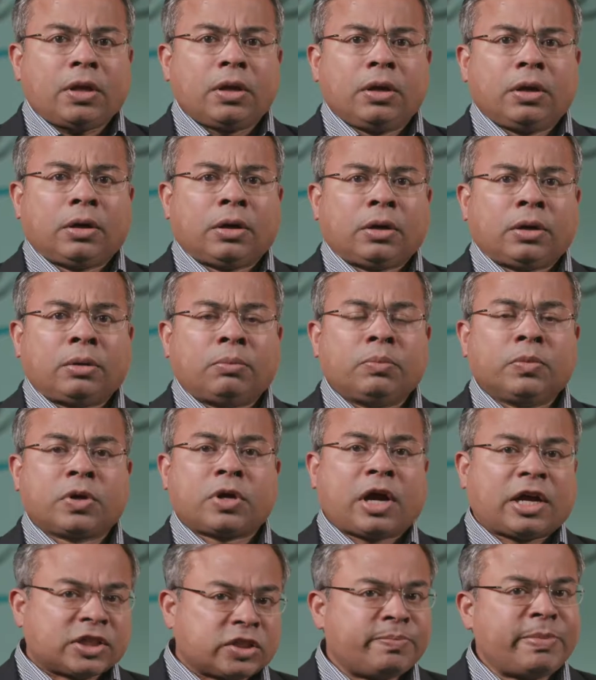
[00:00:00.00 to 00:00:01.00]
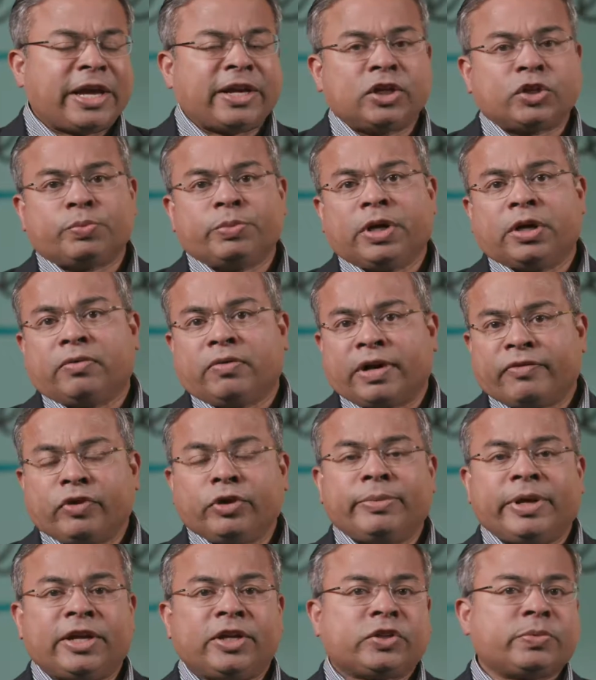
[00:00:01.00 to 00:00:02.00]
cost management, revenue
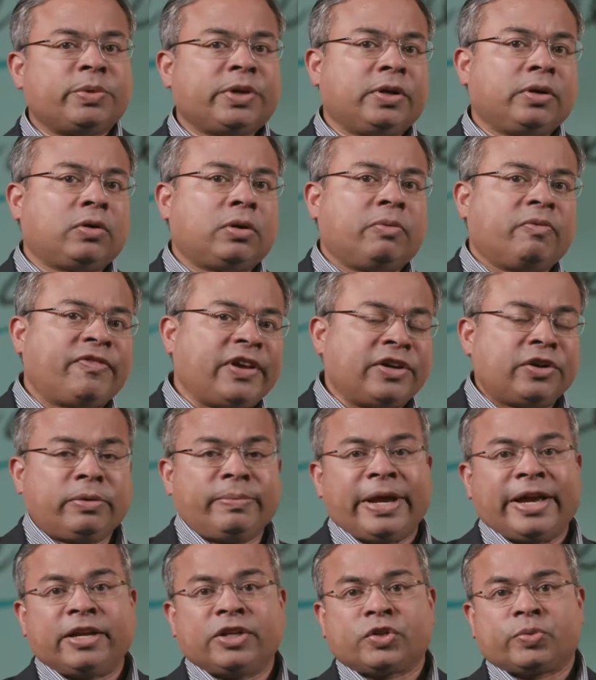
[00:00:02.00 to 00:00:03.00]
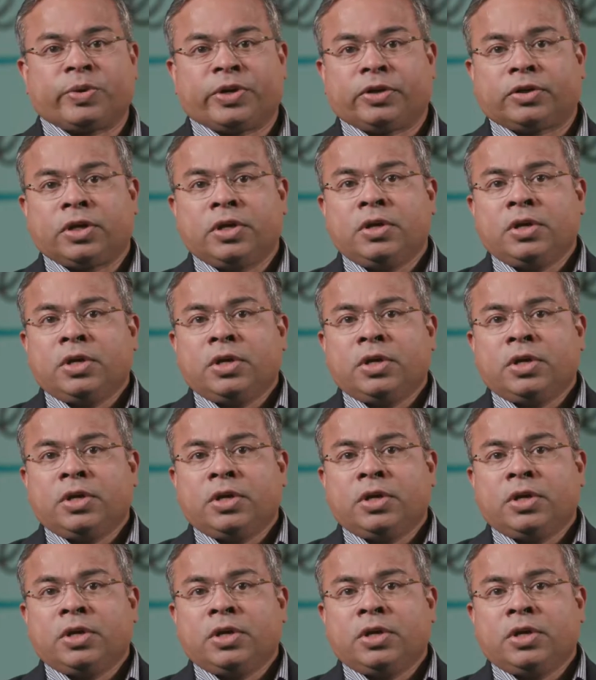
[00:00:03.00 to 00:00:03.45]
management, vendor management,